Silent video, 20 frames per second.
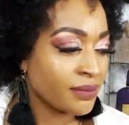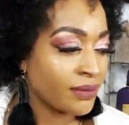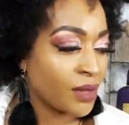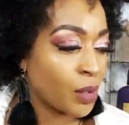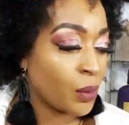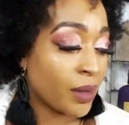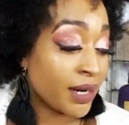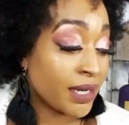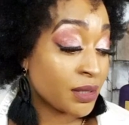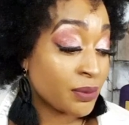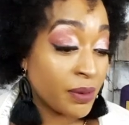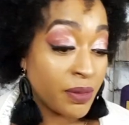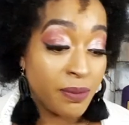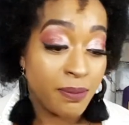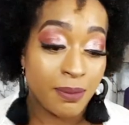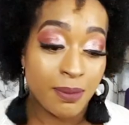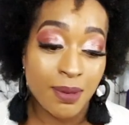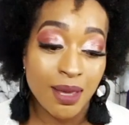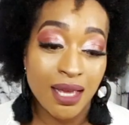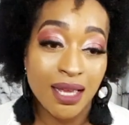Whereas with
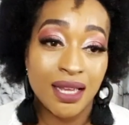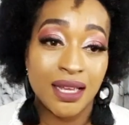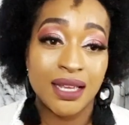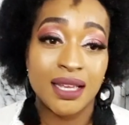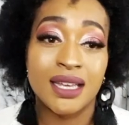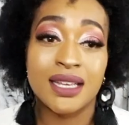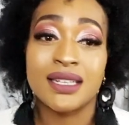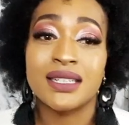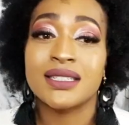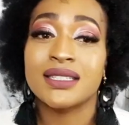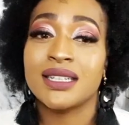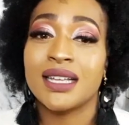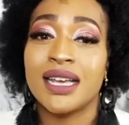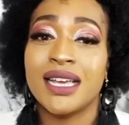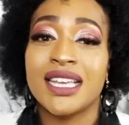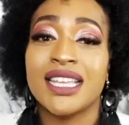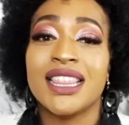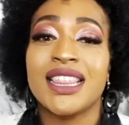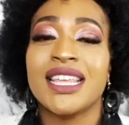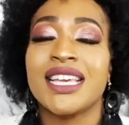me, it is
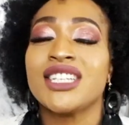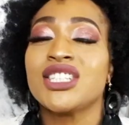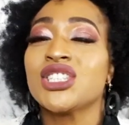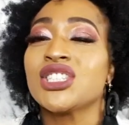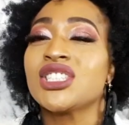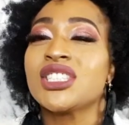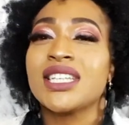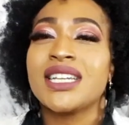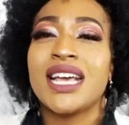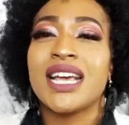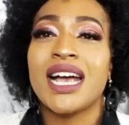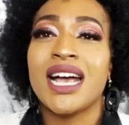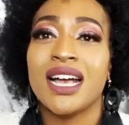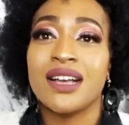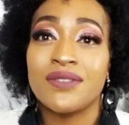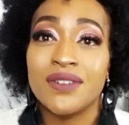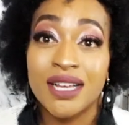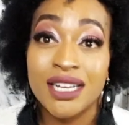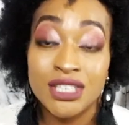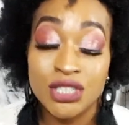like they just did a
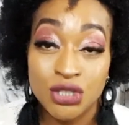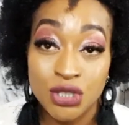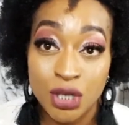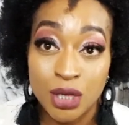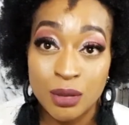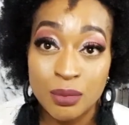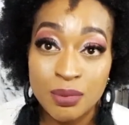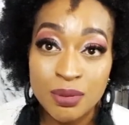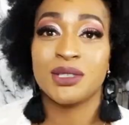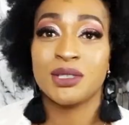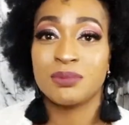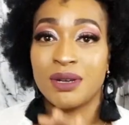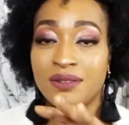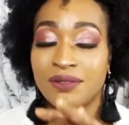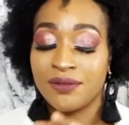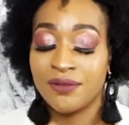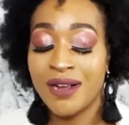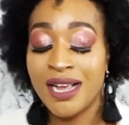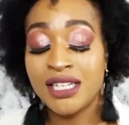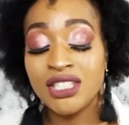half-assed job. Excuse my
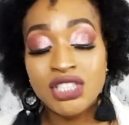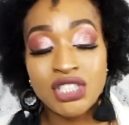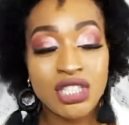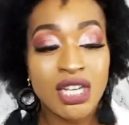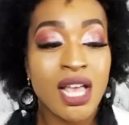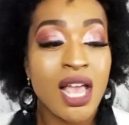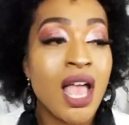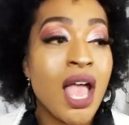French.